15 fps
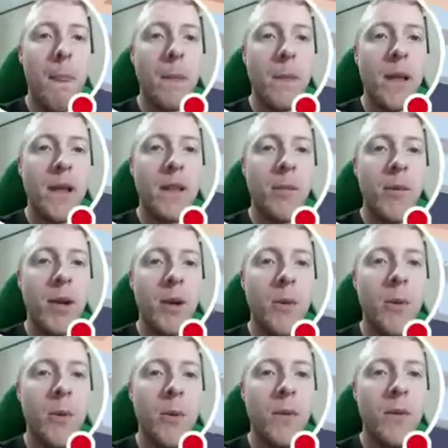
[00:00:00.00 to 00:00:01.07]
Yeah,
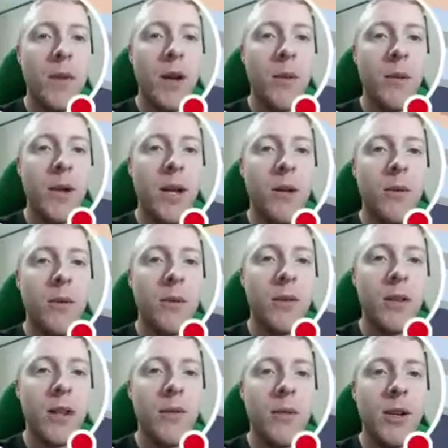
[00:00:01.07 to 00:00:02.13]
there we go. There we
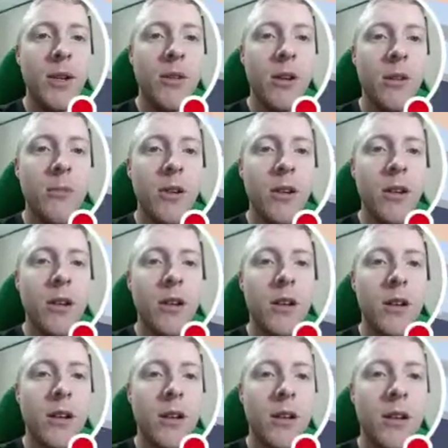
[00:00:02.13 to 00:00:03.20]
go. There we go. Come on.
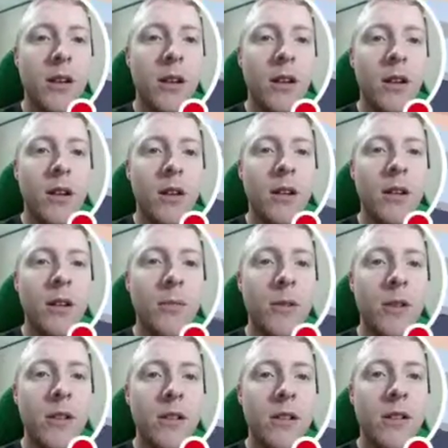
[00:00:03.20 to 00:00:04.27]
Come
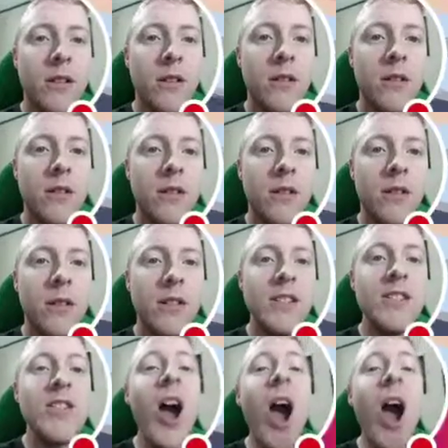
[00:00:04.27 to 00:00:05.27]
on. No!